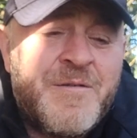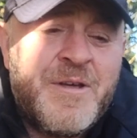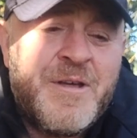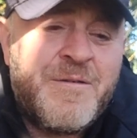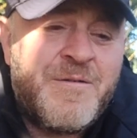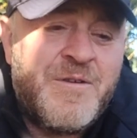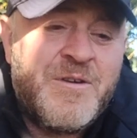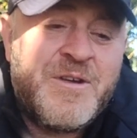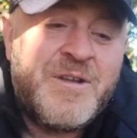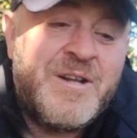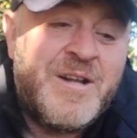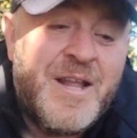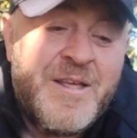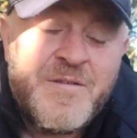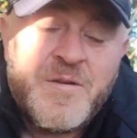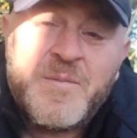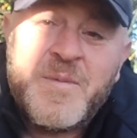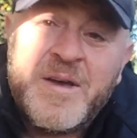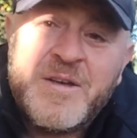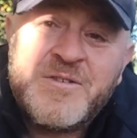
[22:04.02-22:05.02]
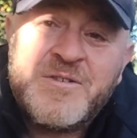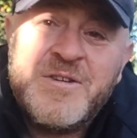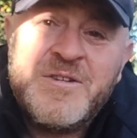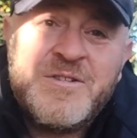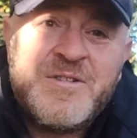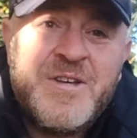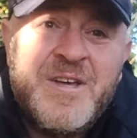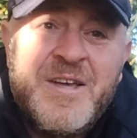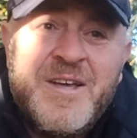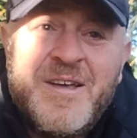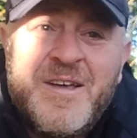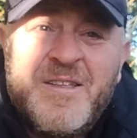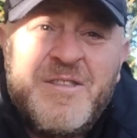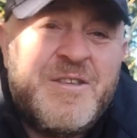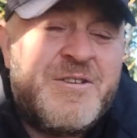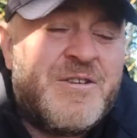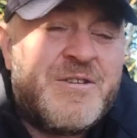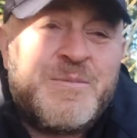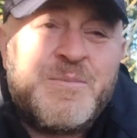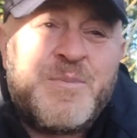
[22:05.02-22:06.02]
it if you can leave a message.
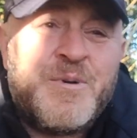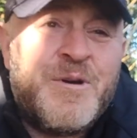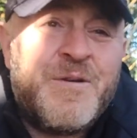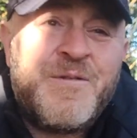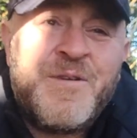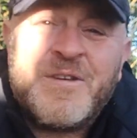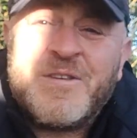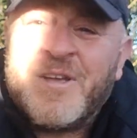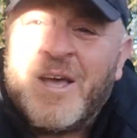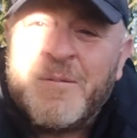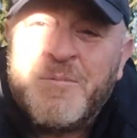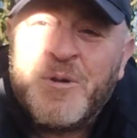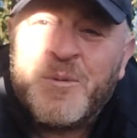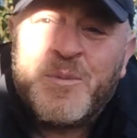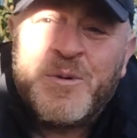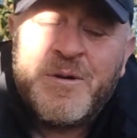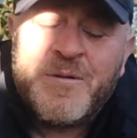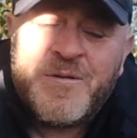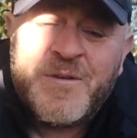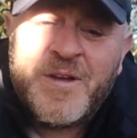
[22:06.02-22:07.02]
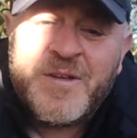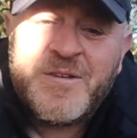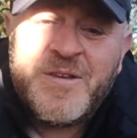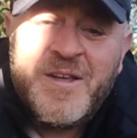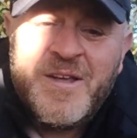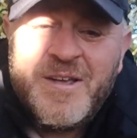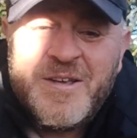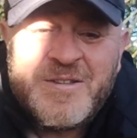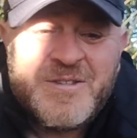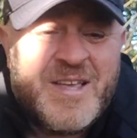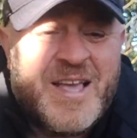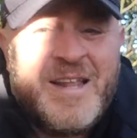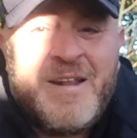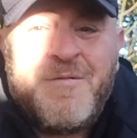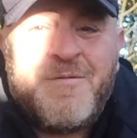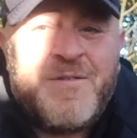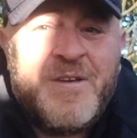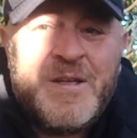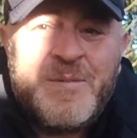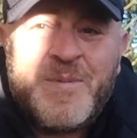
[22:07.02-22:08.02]
This isn't perfect, I'm not perfect, so
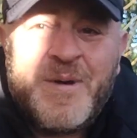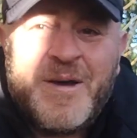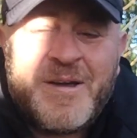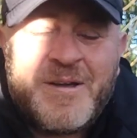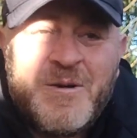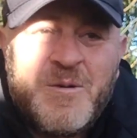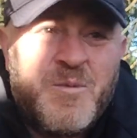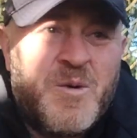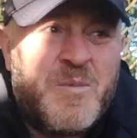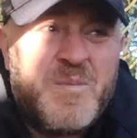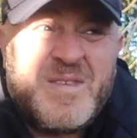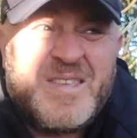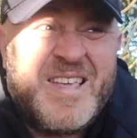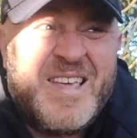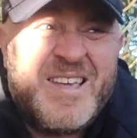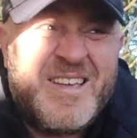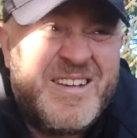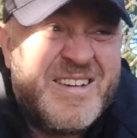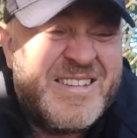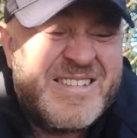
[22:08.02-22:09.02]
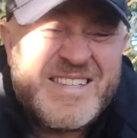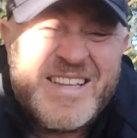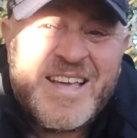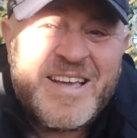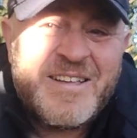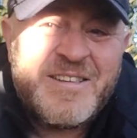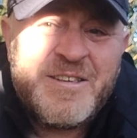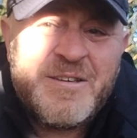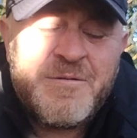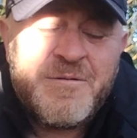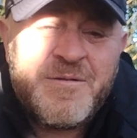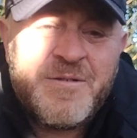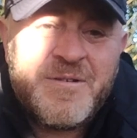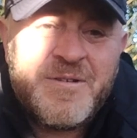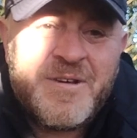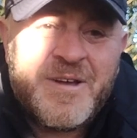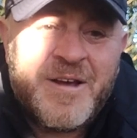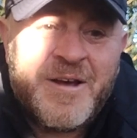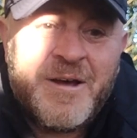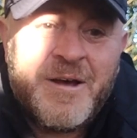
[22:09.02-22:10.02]
any feedback won't be taken as negative.
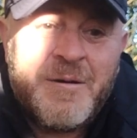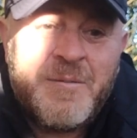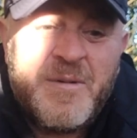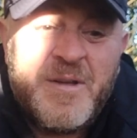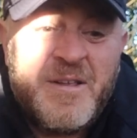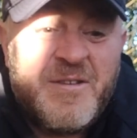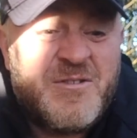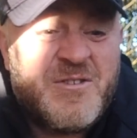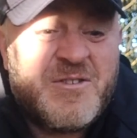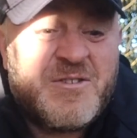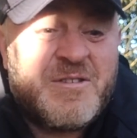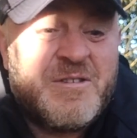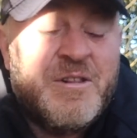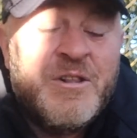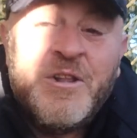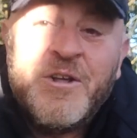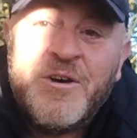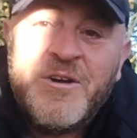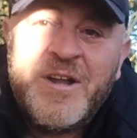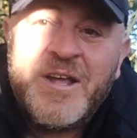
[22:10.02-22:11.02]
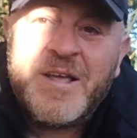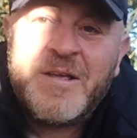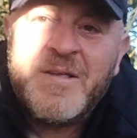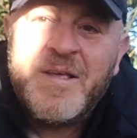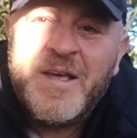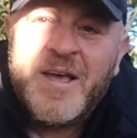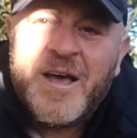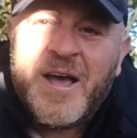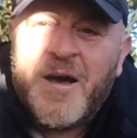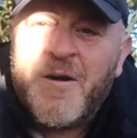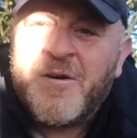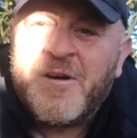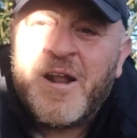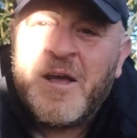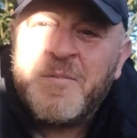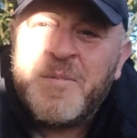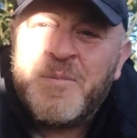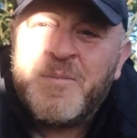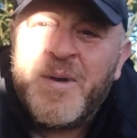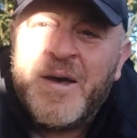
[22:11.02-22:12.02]
It's just learning. How can
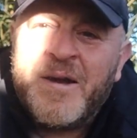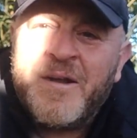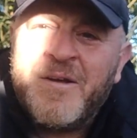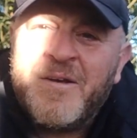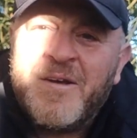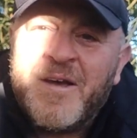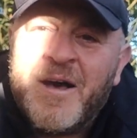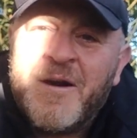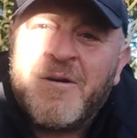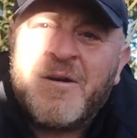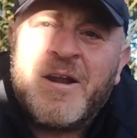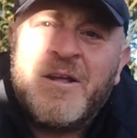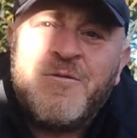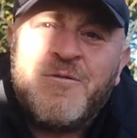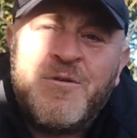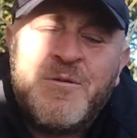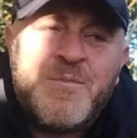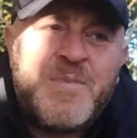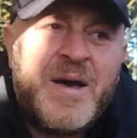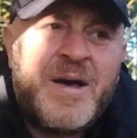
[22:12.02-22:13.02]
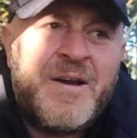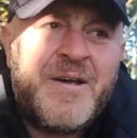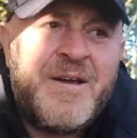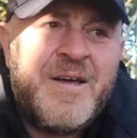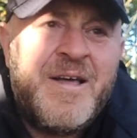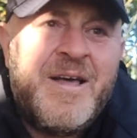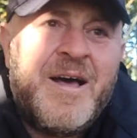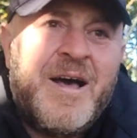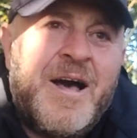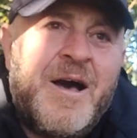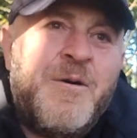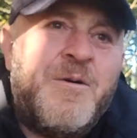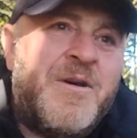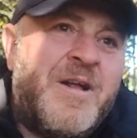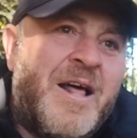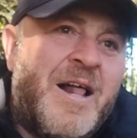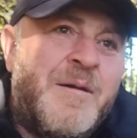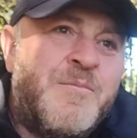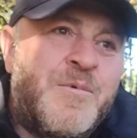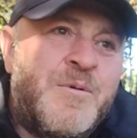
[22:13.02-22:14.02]
I be better? How can I do better? How can I
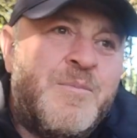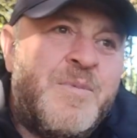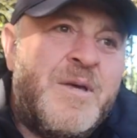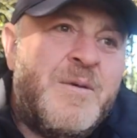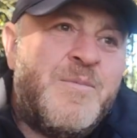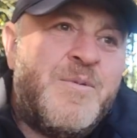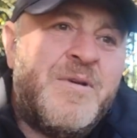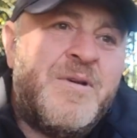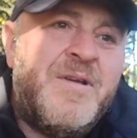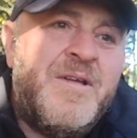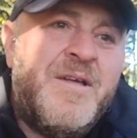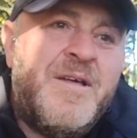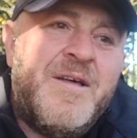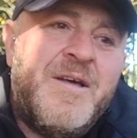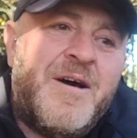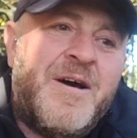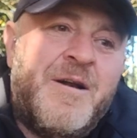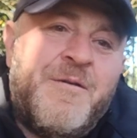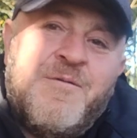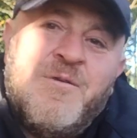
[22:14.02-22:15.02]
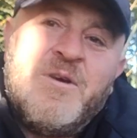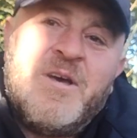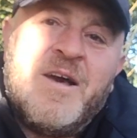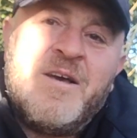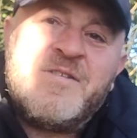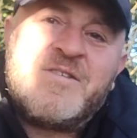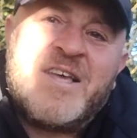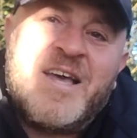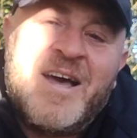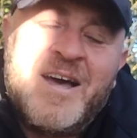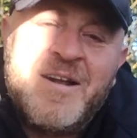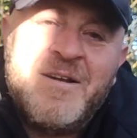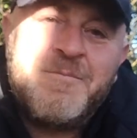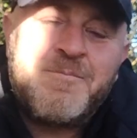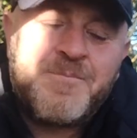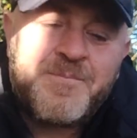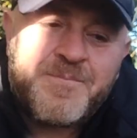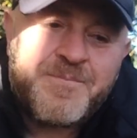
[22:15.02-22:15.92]
help more people? And if you guys can,